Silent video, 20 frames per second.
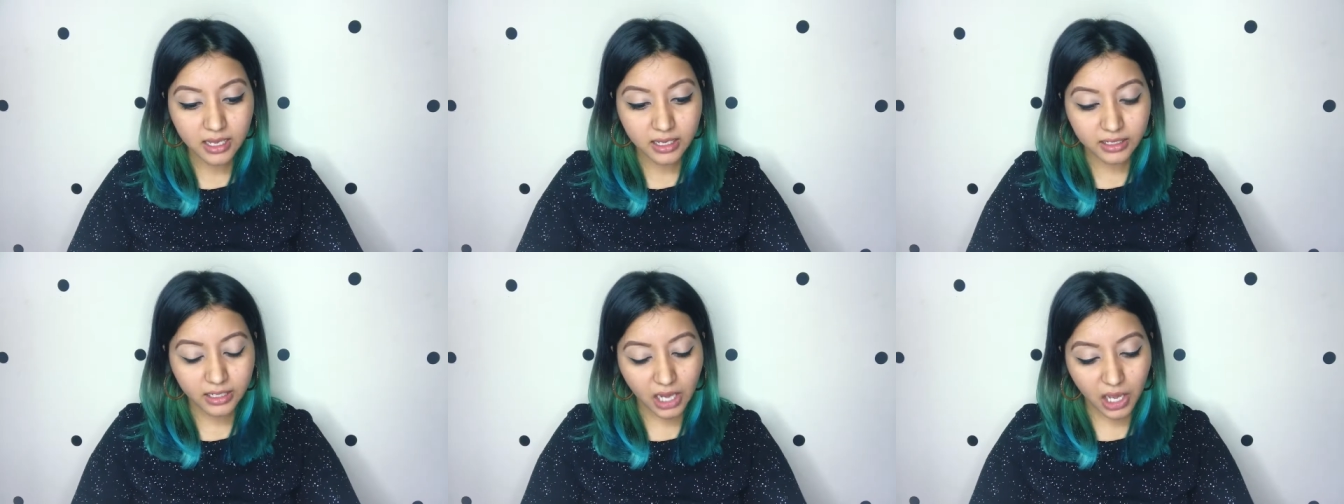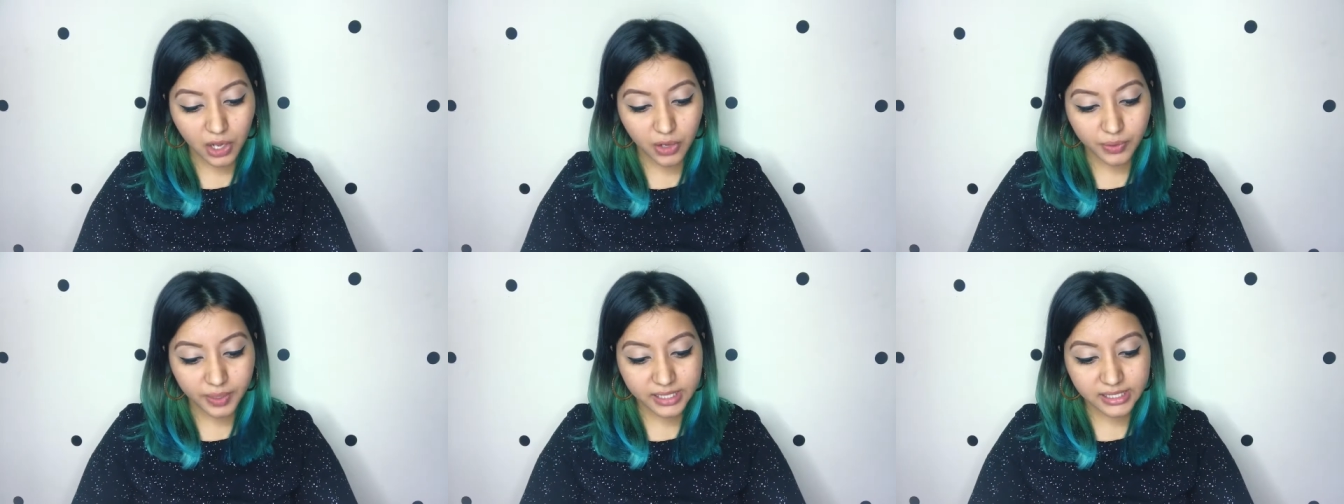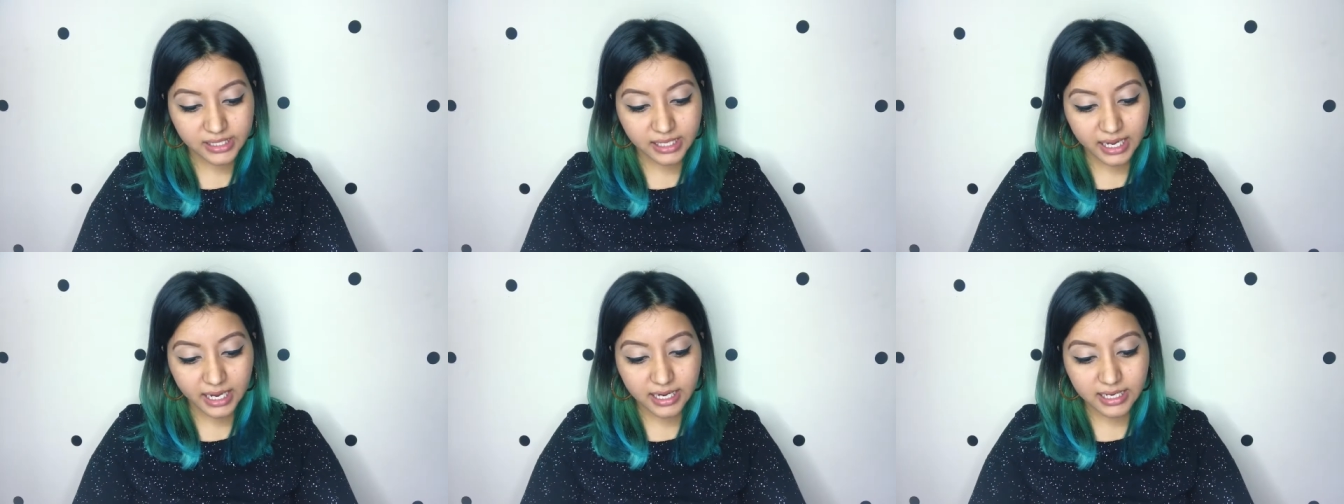Now
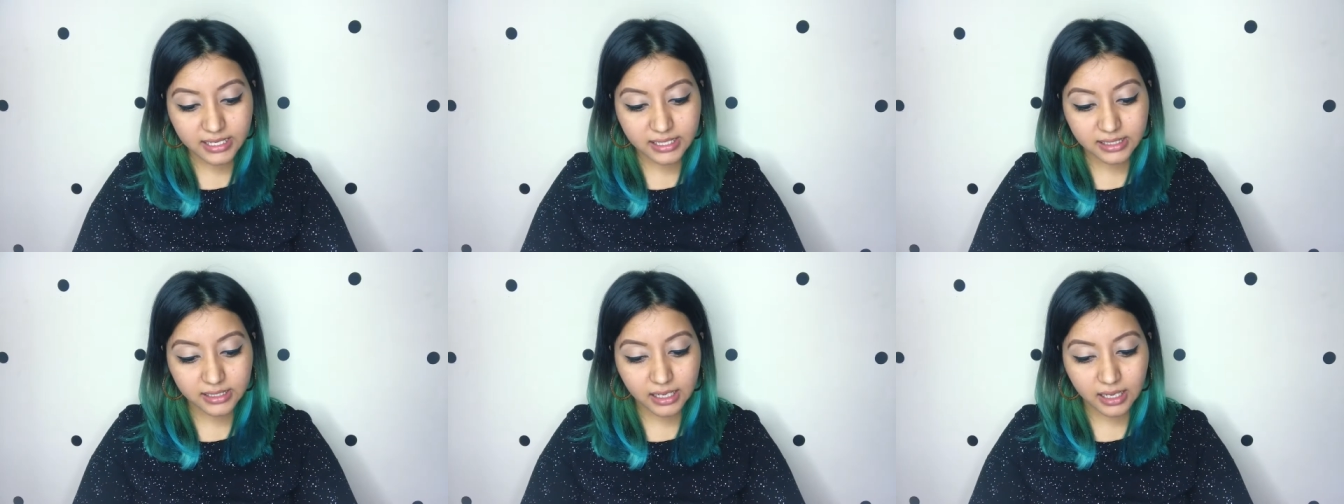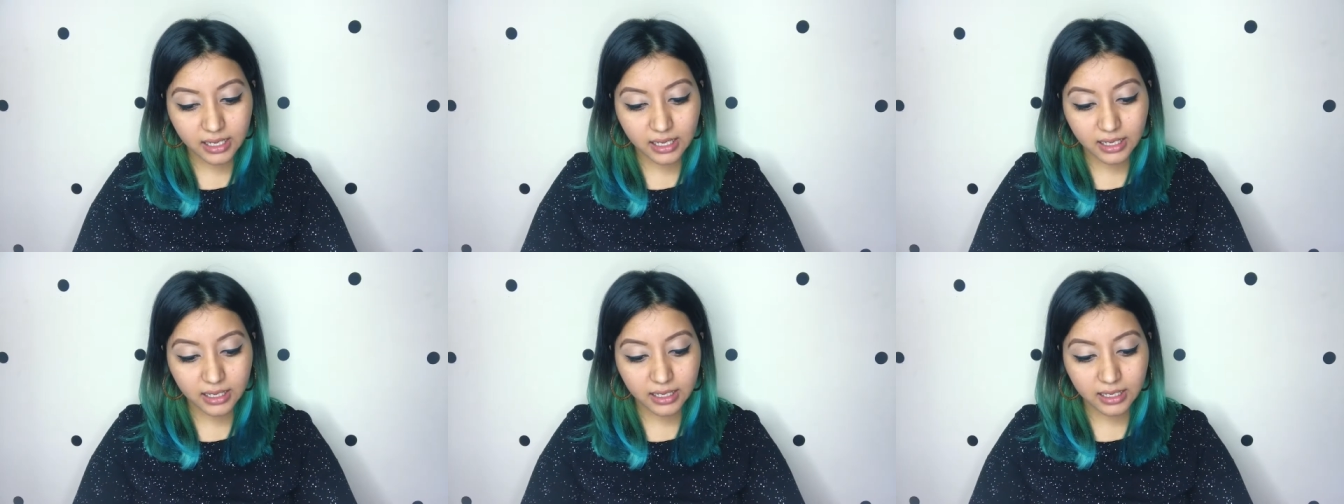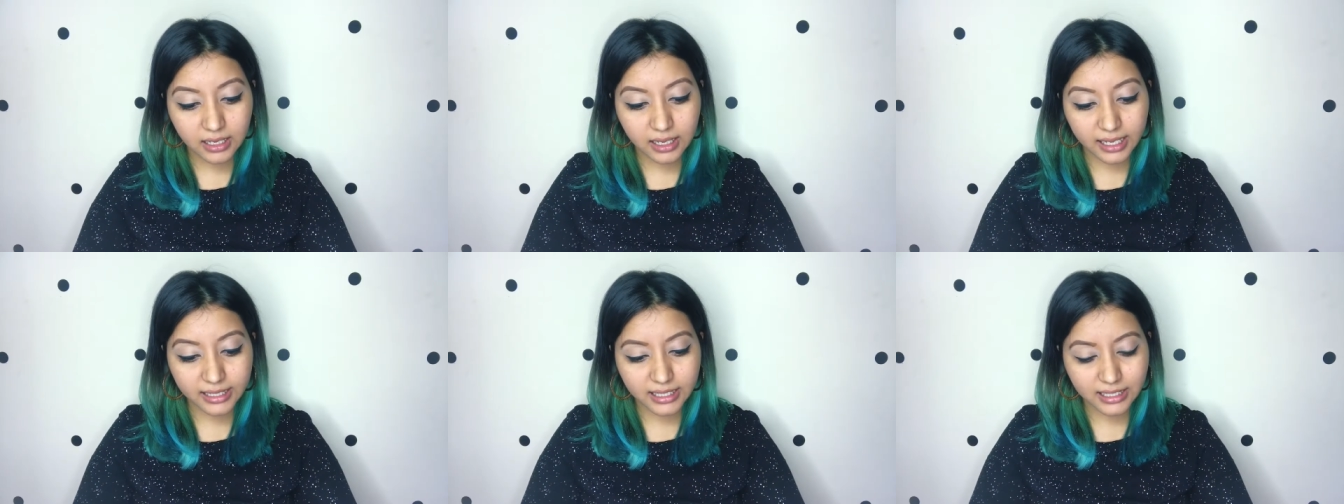it says,
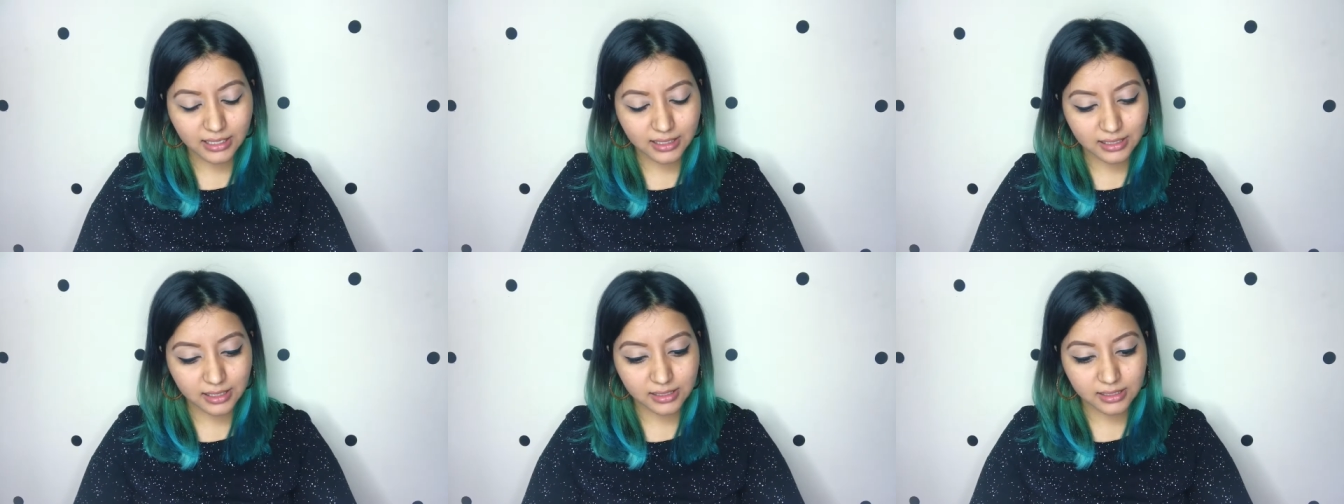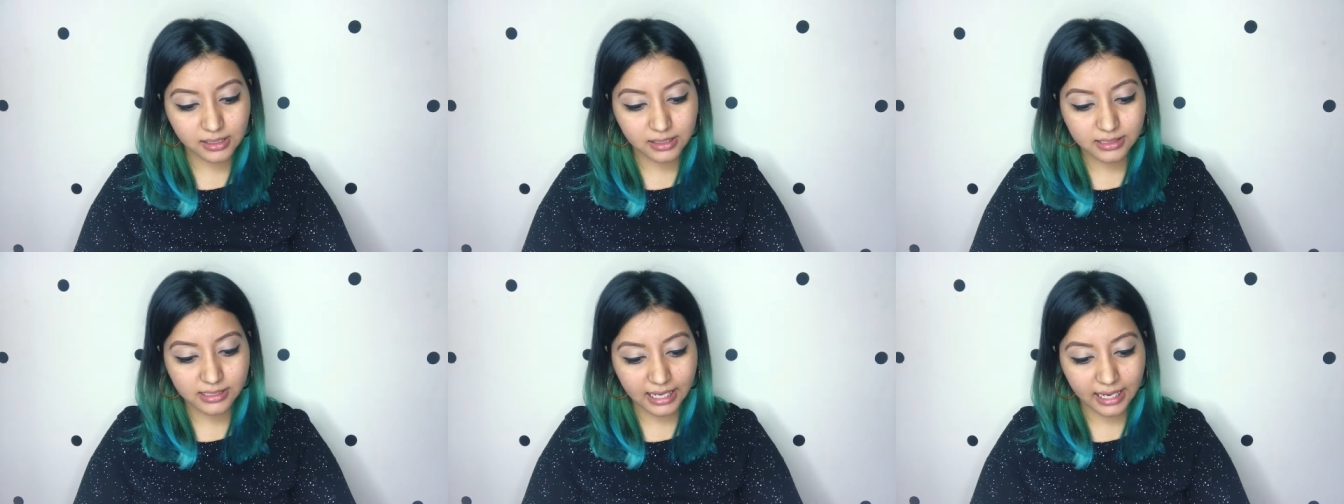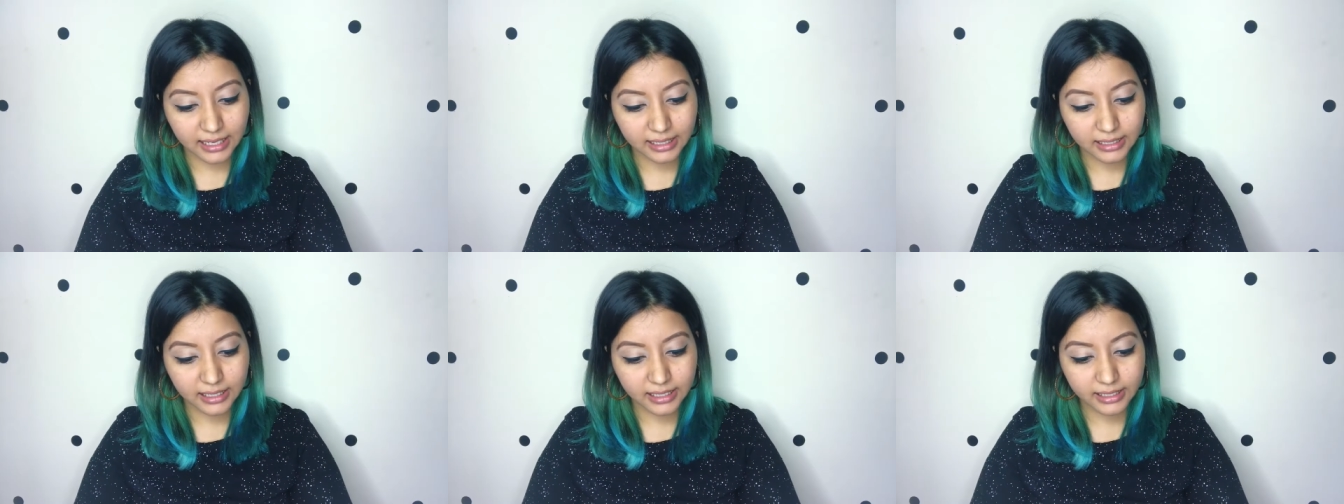uh, I think this is the
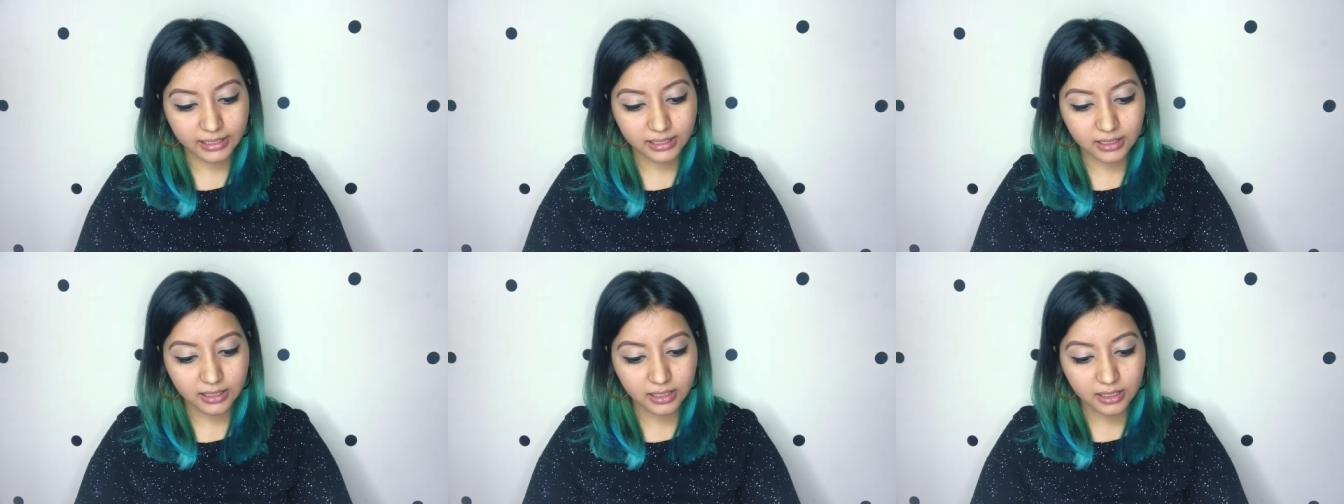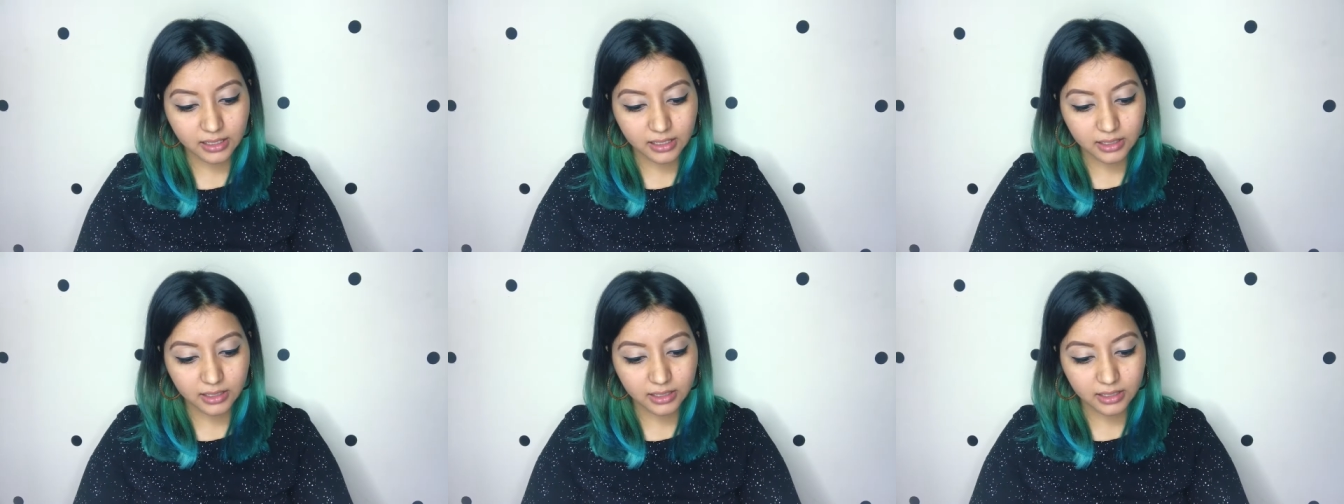tagline.